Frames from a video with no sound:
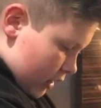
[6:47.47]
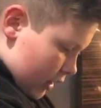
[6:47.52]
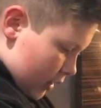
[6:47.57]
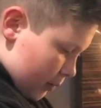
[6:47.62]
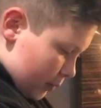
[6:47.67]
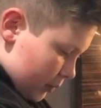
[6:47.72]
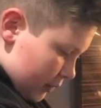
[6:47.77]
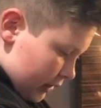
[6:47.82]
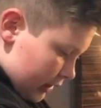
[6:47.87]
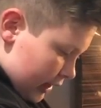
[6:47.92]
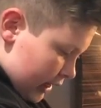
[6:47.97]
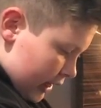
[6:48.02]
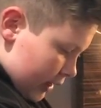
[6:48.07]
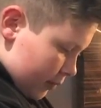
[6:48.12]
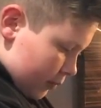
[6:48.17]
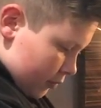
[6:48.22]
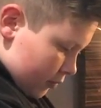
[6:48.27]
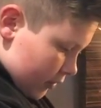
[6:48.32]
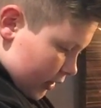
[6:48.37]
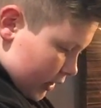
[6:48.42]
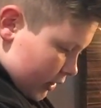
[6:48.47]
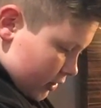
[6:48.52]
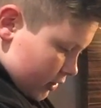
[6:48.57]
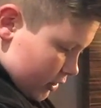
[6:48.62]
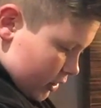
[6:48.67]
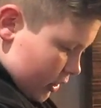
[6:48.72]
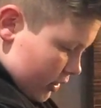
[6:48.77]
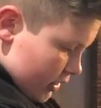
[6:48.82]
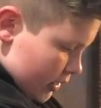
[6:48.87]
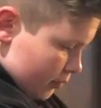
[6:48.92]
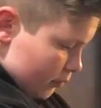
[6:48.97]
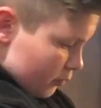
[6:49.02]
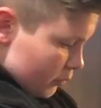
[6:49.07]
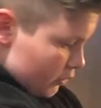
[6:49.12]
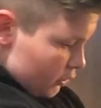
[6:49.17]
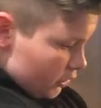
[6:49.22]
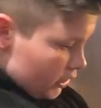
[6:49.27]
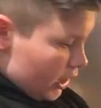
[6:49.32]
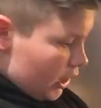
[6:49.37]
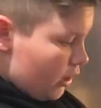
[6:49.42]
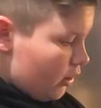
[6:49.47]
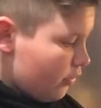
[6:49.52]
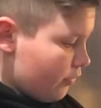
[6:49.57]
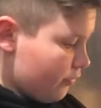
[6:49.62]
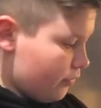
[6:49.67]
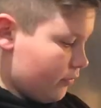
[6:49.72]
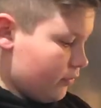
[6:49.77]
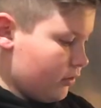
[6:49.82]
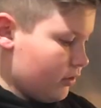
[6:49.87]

apply pressure and then pull off,